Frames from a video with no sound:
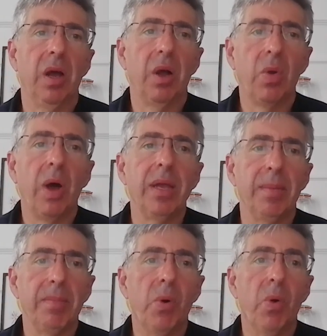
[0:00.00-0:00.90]
are quite
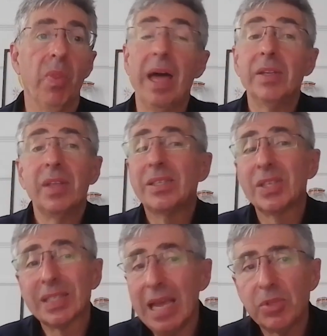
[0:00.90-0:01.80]
important. And it's the
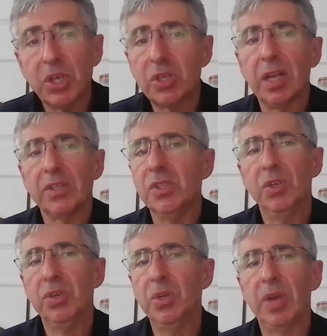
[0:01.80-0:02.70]
same social lessons
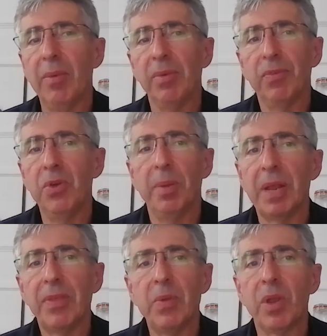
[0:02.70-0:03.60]
you get with food. I mean, I
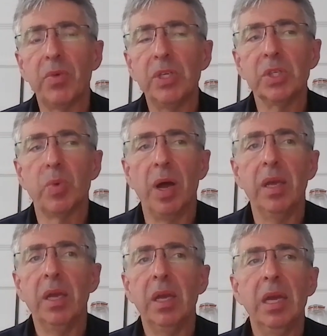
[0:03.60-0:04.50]
think one of the reasons why
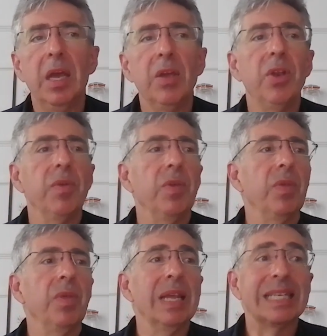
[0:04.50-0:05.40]
the
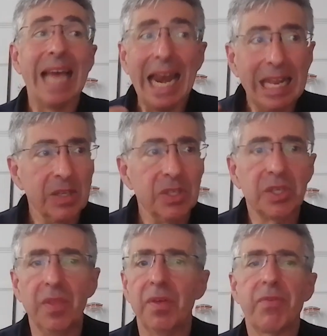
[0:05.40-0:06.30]
Italians
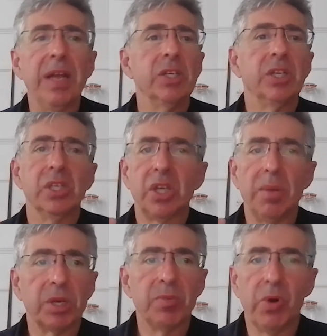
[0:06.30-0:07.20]
and the French are just so
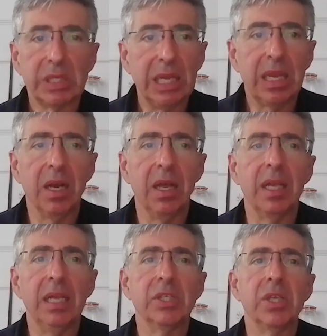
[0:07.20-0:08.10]
much more articulate
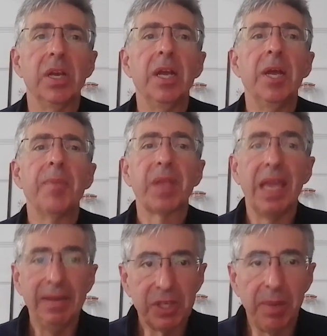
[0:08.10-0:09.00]
is that
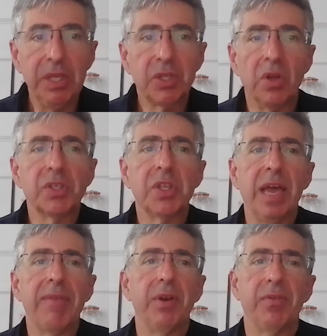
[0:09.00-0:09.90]
if somebody's gone to the
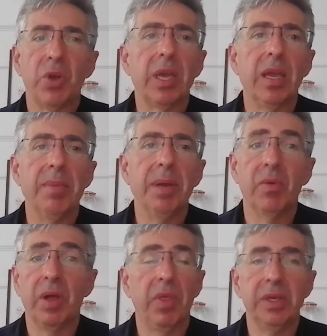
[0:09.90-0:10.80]
effort of cooking a meal
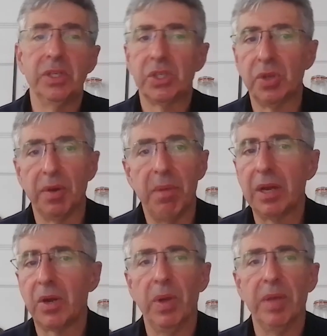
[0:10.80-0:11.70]
rather than just sort of
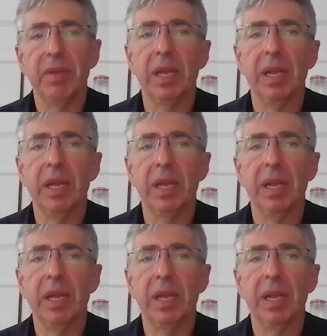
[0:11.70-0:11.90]
microwaving it,